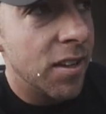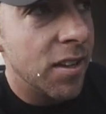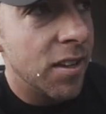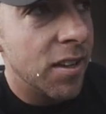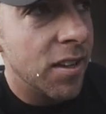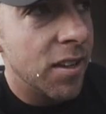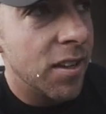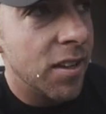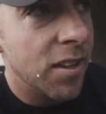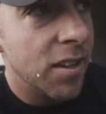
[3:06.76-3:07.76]

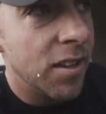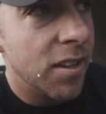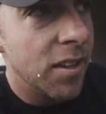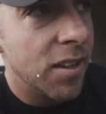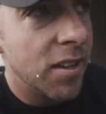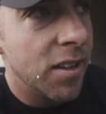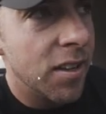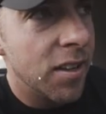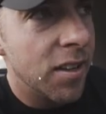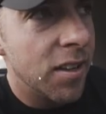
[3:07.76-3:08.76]

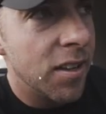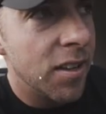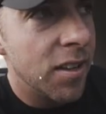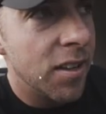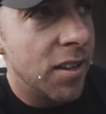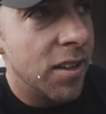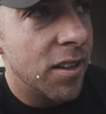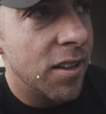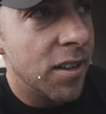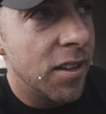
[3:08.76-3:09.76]

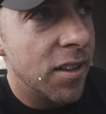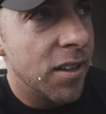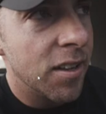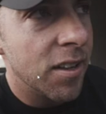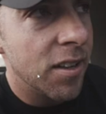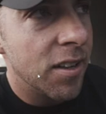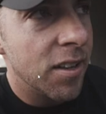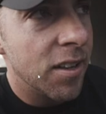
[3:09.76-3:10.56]
(silent)